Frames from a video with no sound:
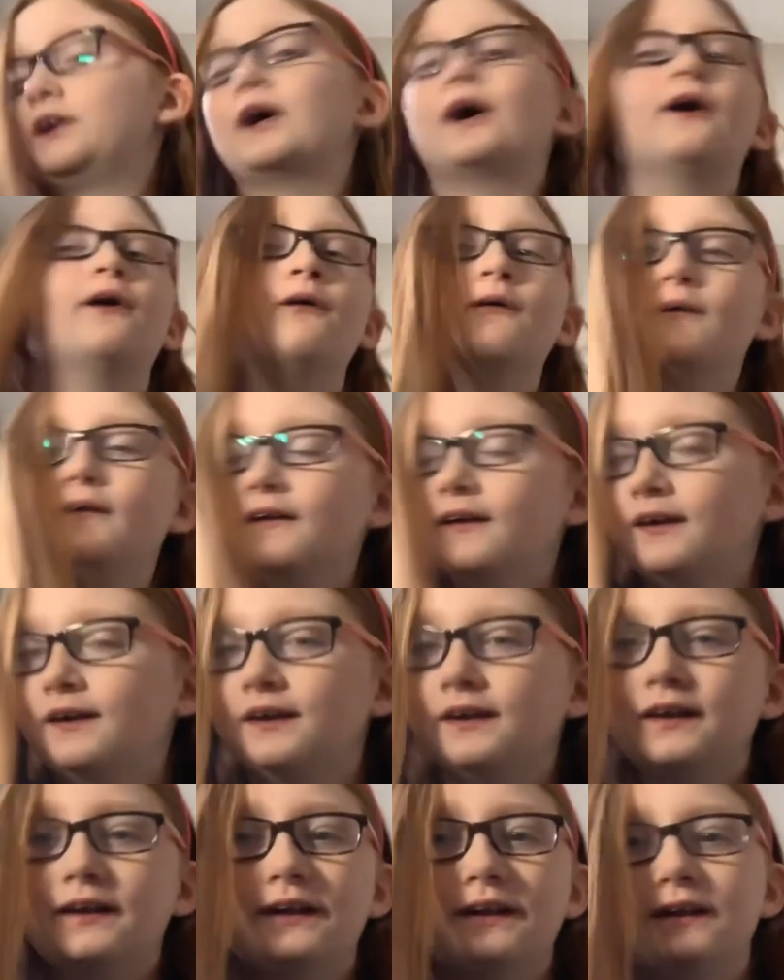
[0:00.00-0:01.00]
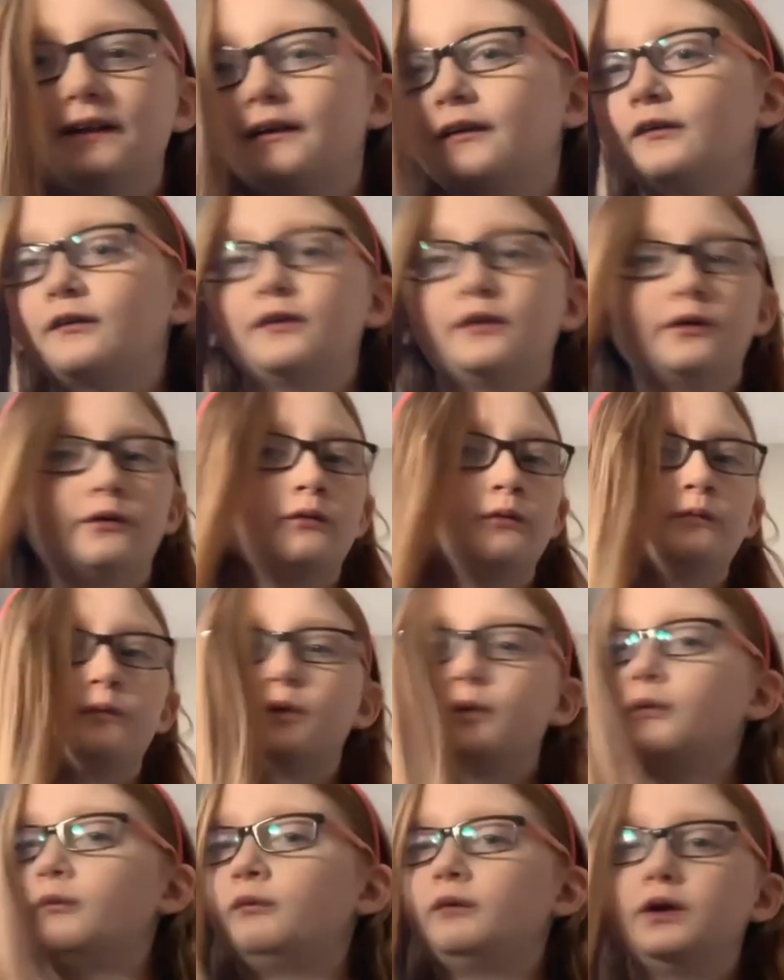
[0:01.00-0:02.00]
no, no, no,
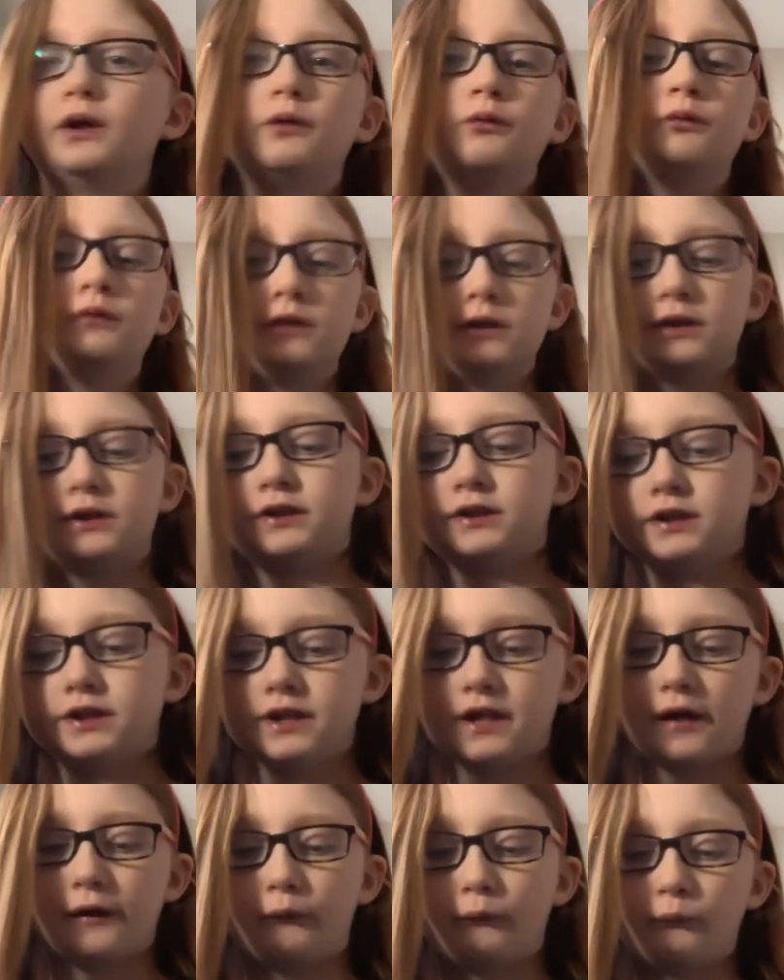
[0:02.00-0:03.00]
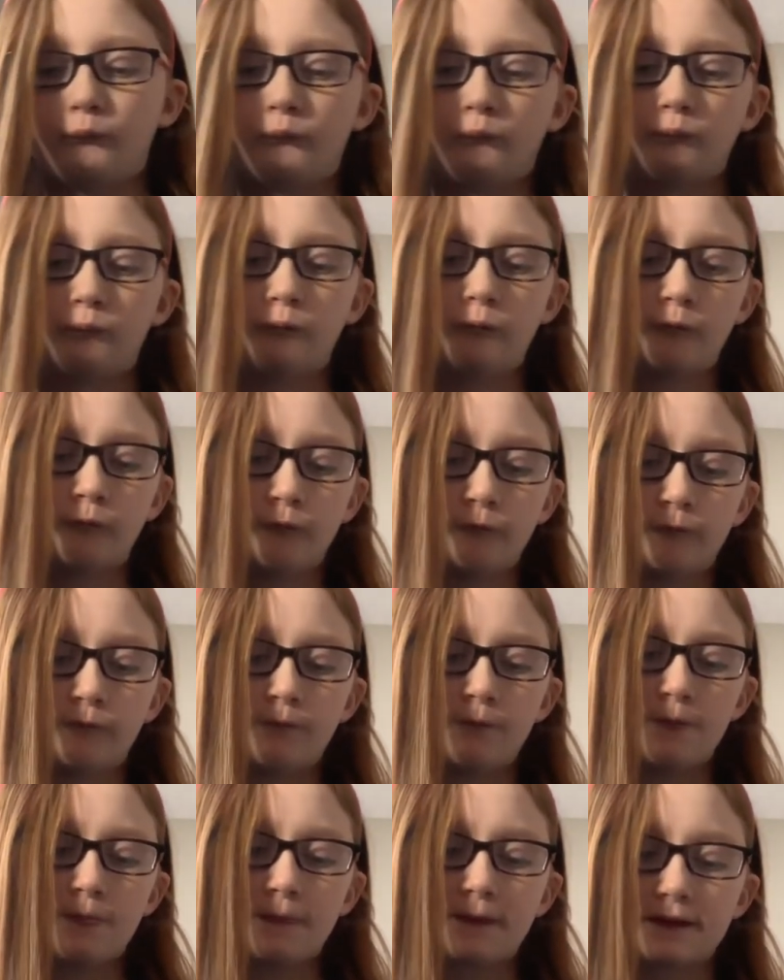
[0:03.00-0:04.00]
no, no, no.
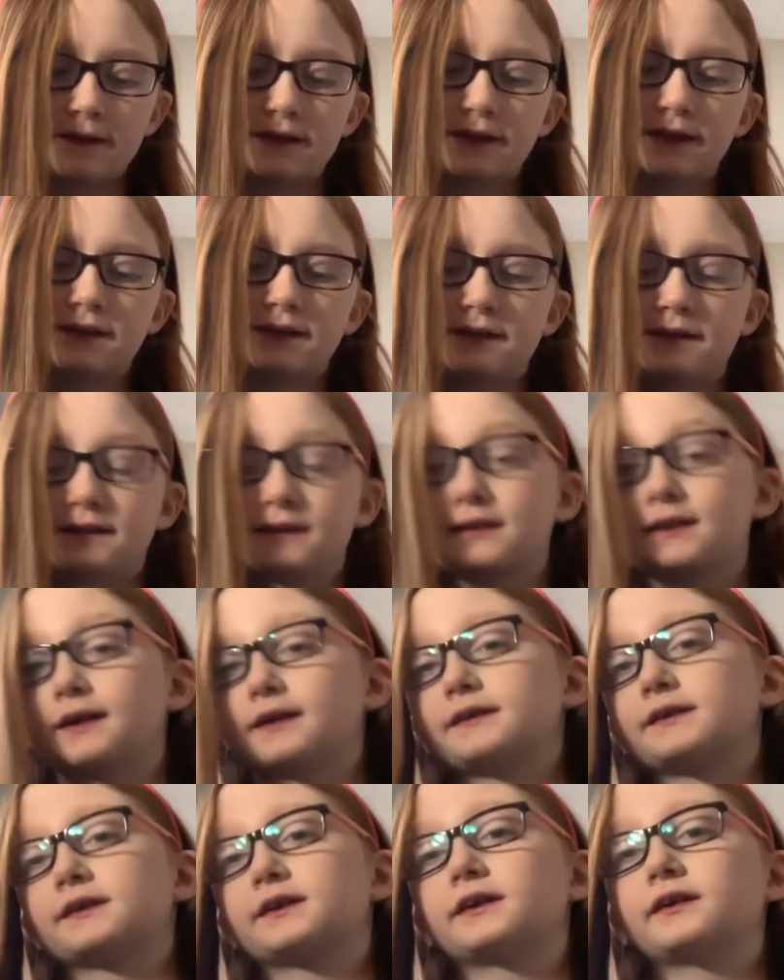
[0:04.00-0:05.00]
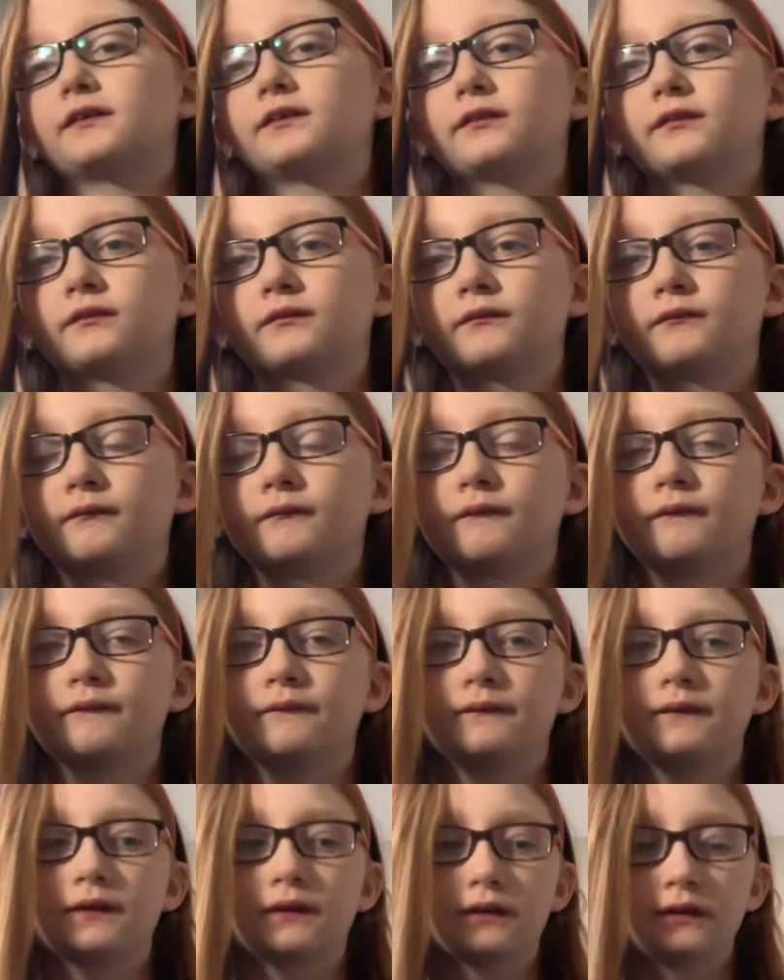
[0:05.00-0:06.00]
Because that's disgusting.
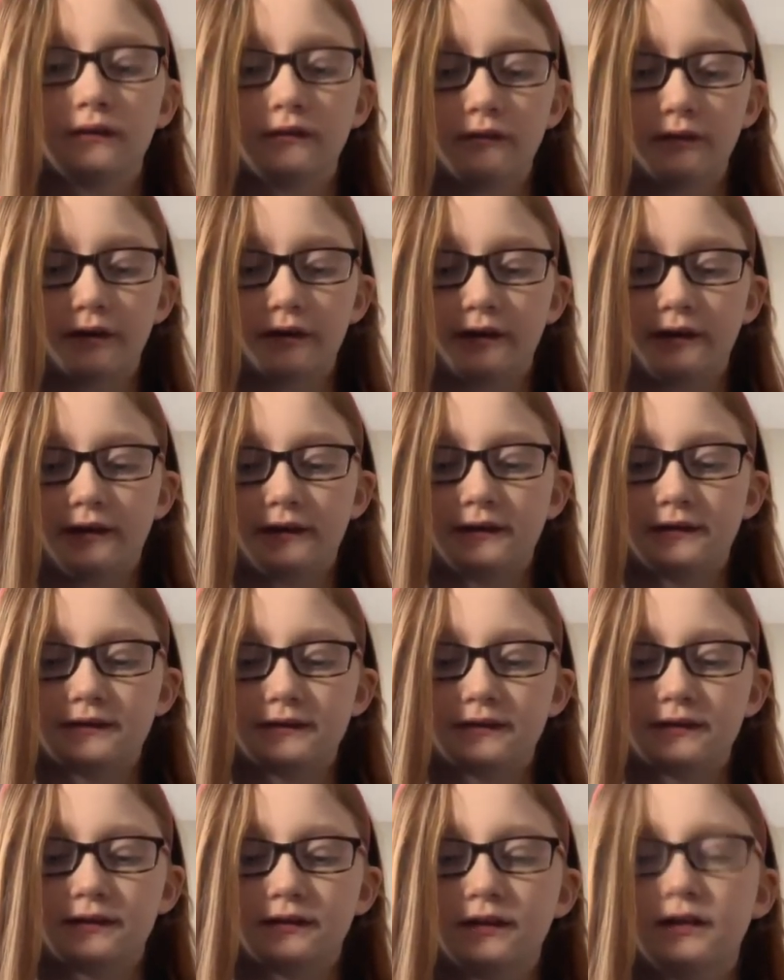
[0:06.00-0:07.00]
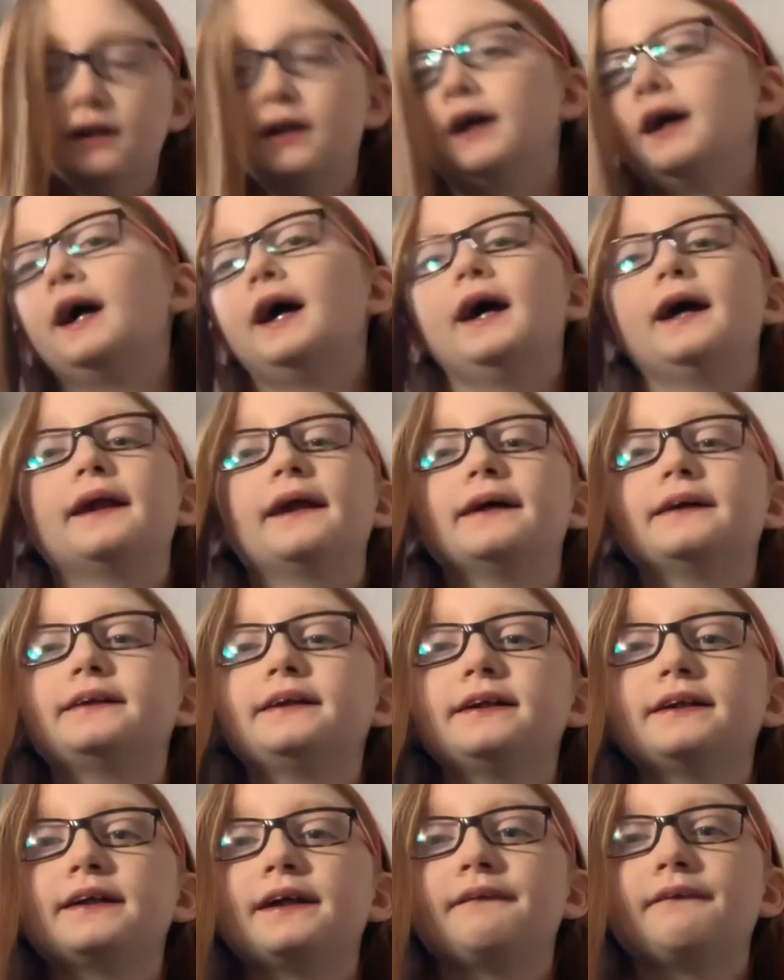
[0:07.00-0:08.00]
Really is.
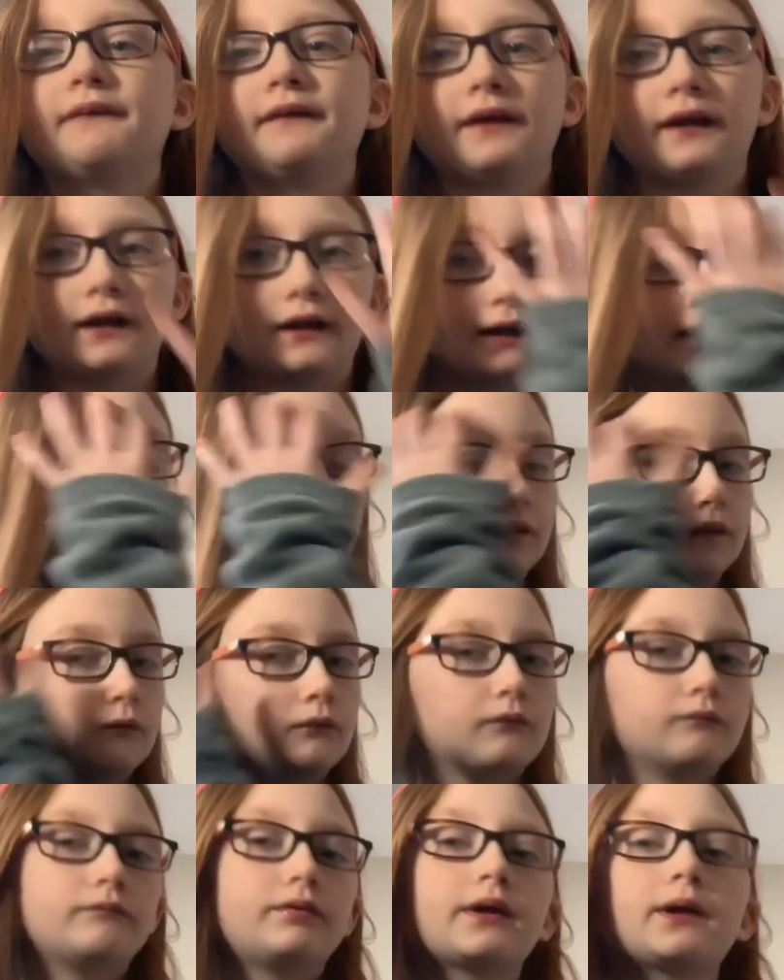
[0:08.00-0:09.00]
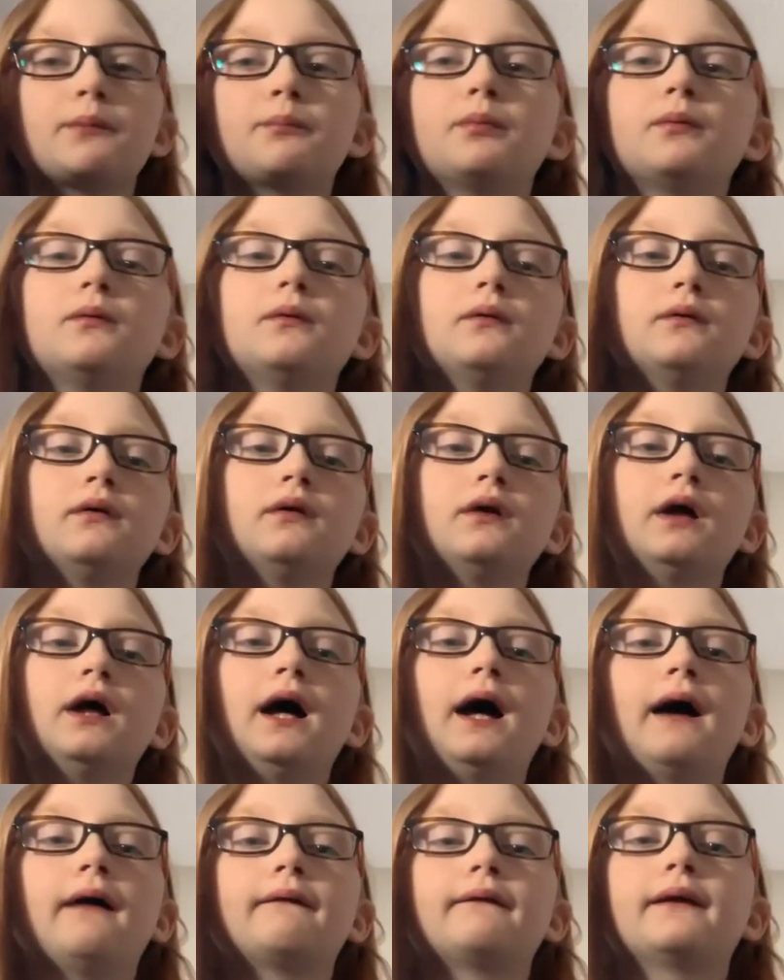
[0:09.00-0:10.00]
That's the same thing. Like, when people
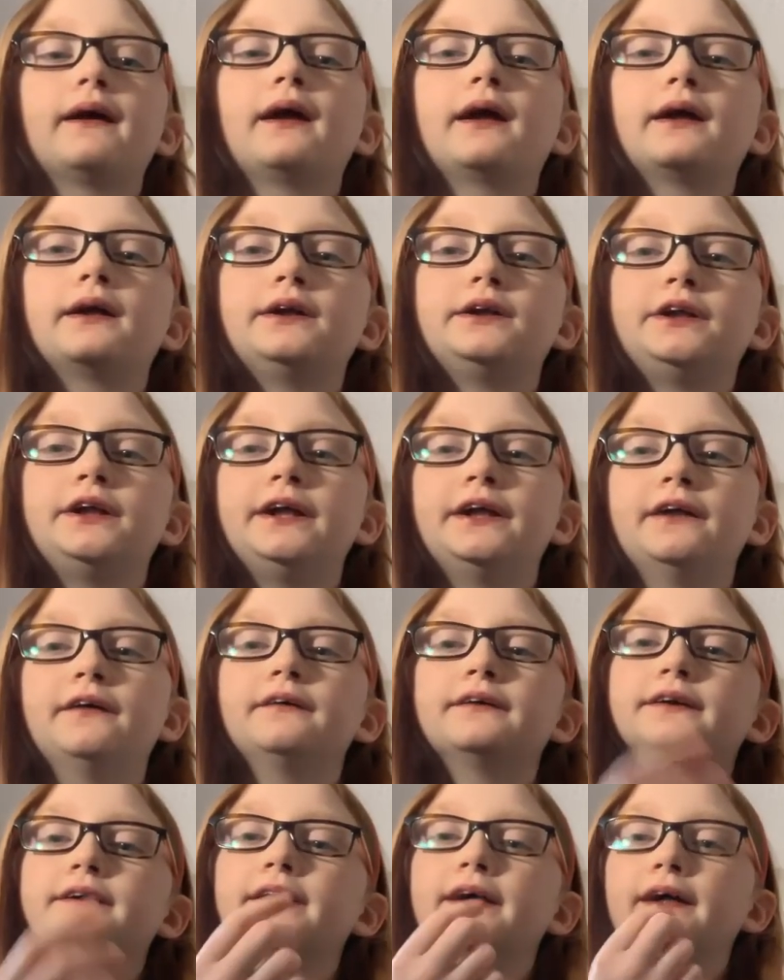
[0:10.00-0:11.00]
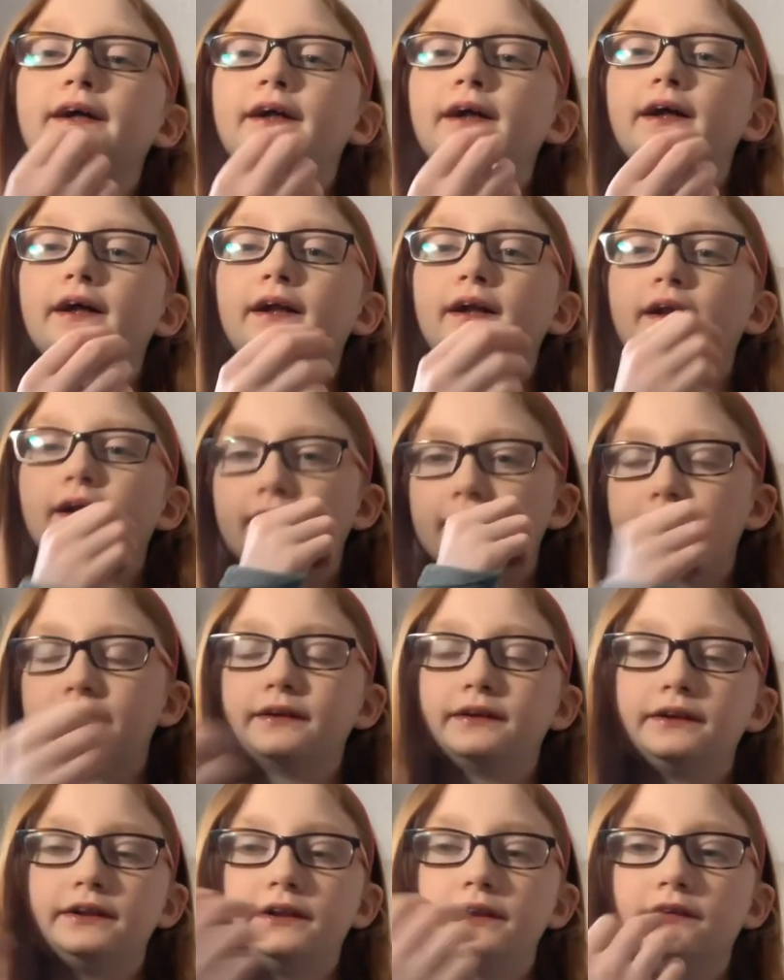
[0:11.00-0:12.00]
have like Cheetos and they like lick
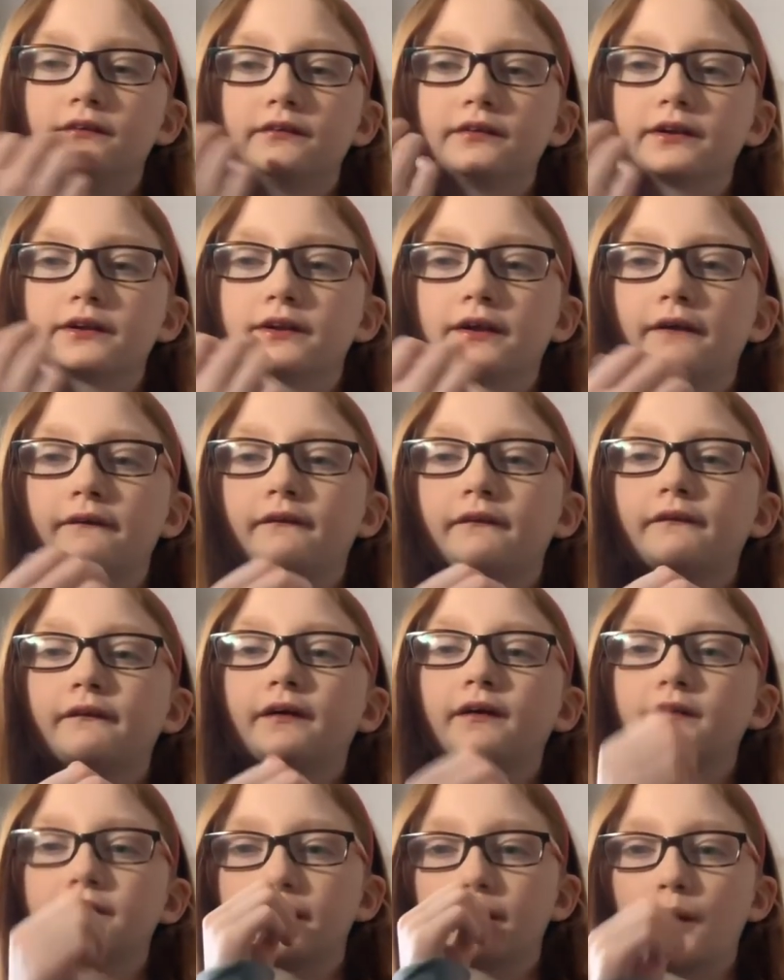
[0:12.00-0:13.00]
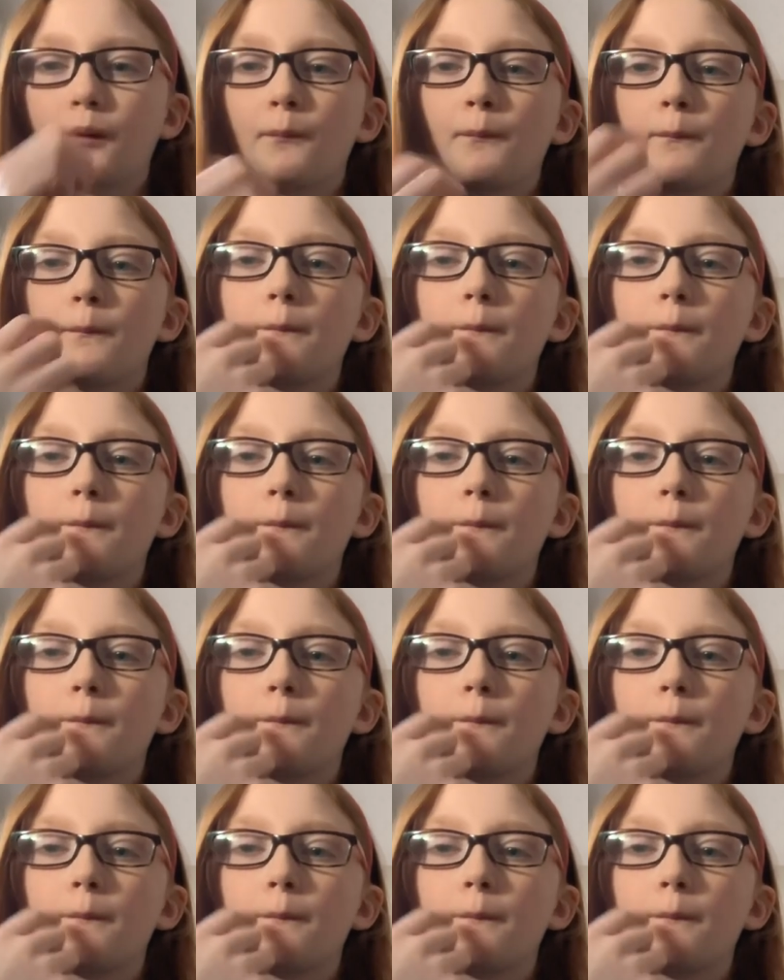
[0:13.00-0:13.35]
the Cheeto dust off their fingers and